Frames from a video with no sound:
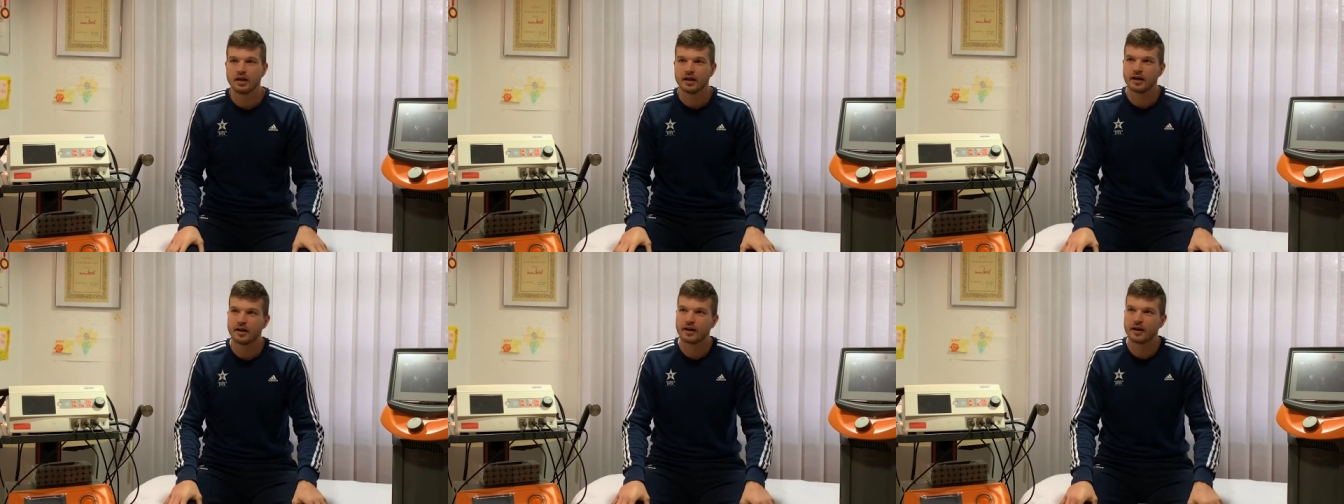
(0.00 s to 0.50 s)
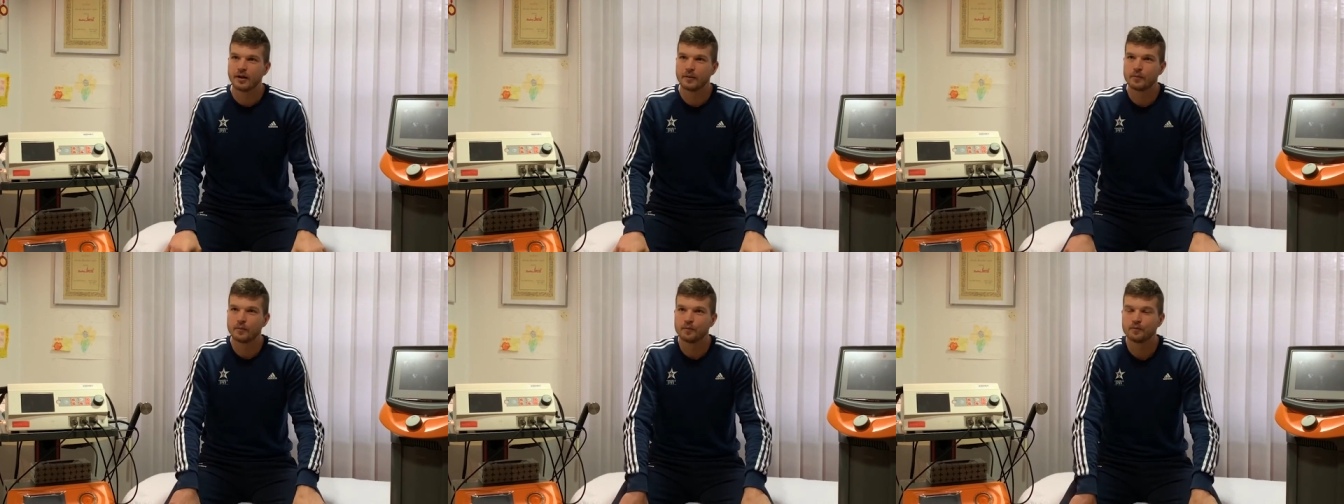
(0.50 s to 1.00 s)

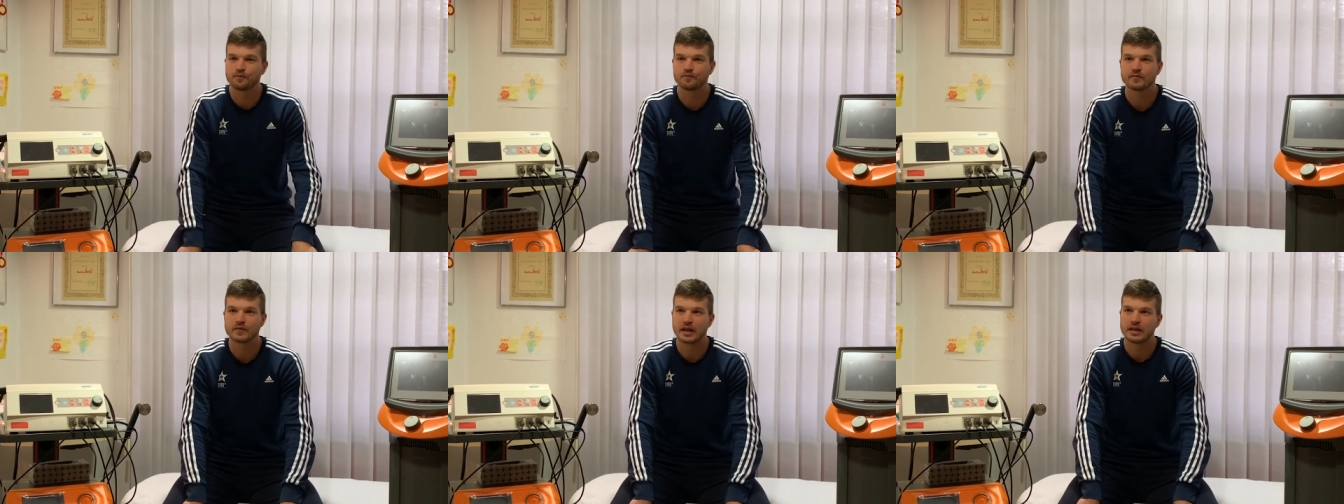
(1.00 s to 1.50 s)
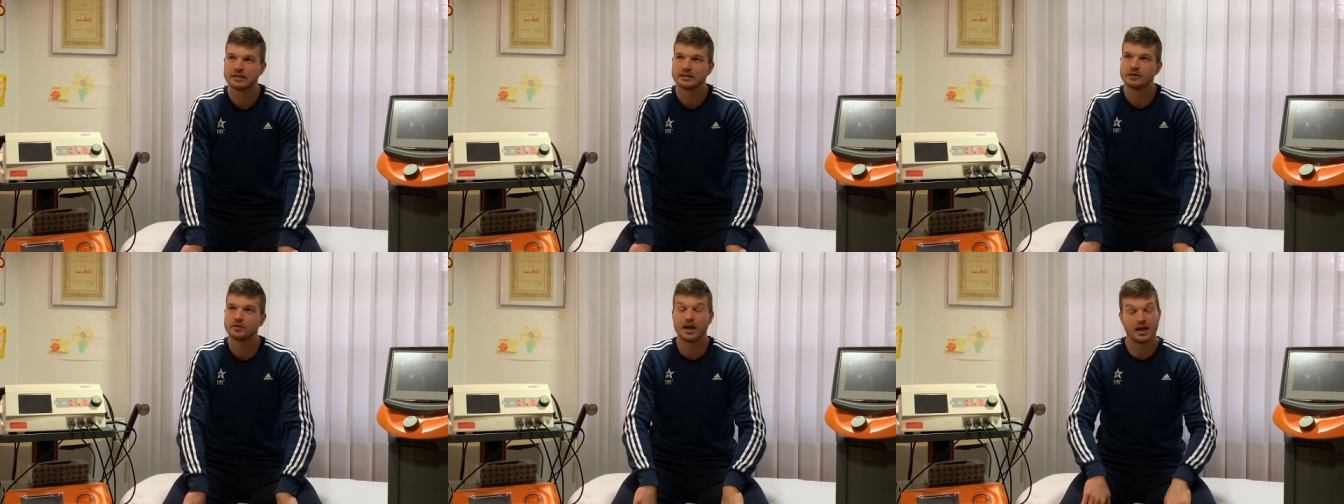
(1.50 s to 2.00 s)

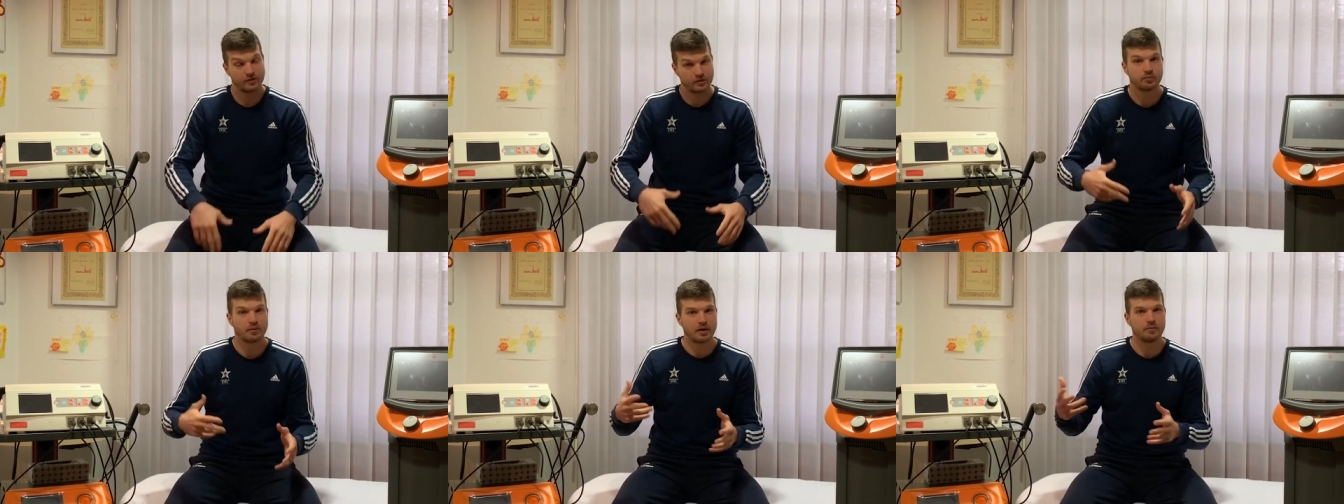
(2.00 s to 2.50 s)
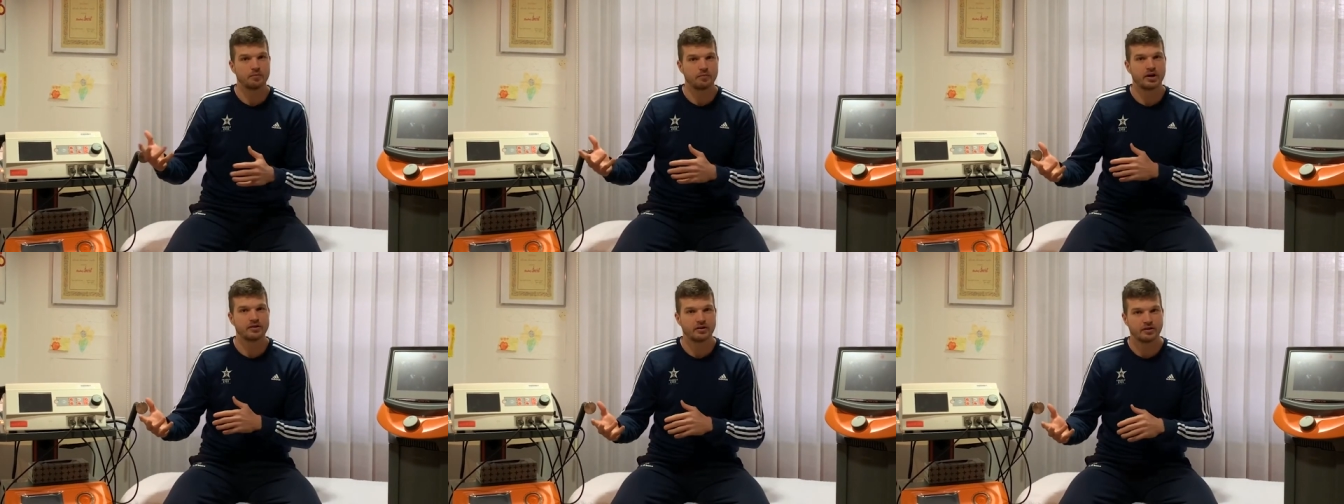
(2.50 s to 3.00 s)
and my
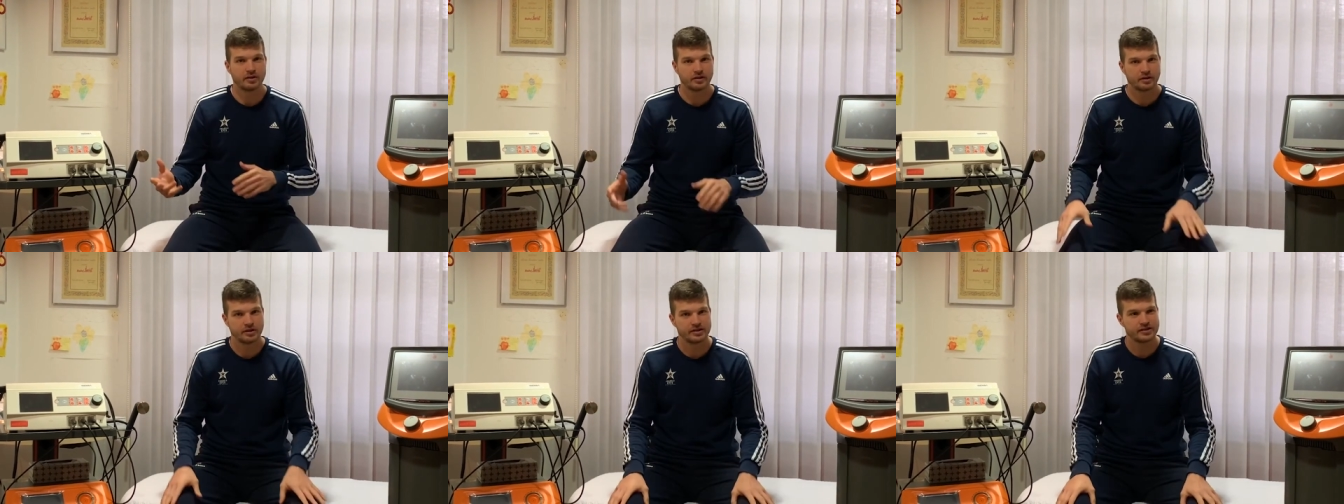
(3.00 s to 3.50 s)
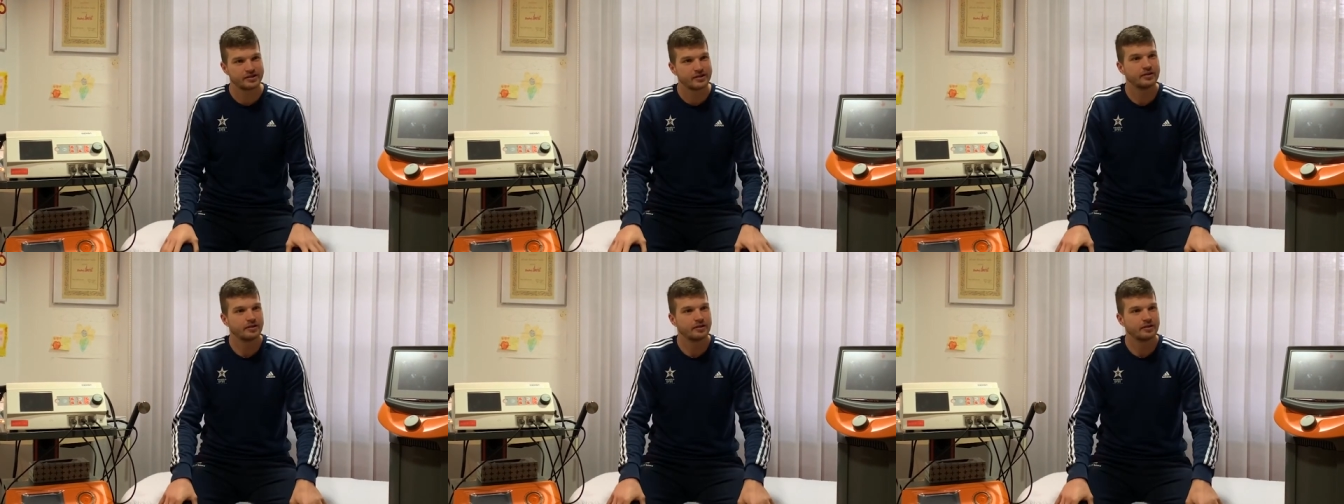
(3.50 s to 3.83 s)
brother is